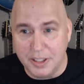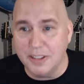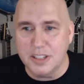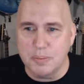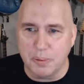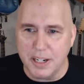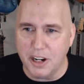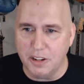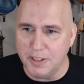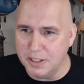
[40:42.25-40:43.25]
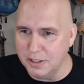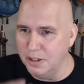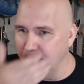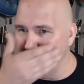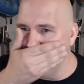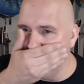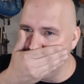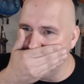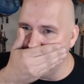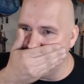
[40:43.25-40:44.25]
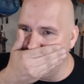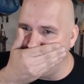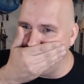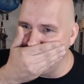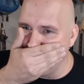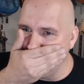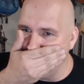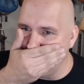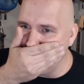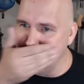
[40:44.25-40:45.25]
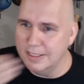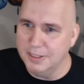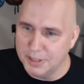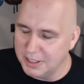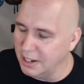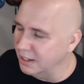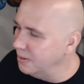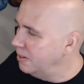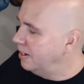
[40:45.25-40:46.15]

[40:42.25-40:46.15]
Now this is pre-COVID, so no, none of this stuff. I wasn't talking like this. I was talking.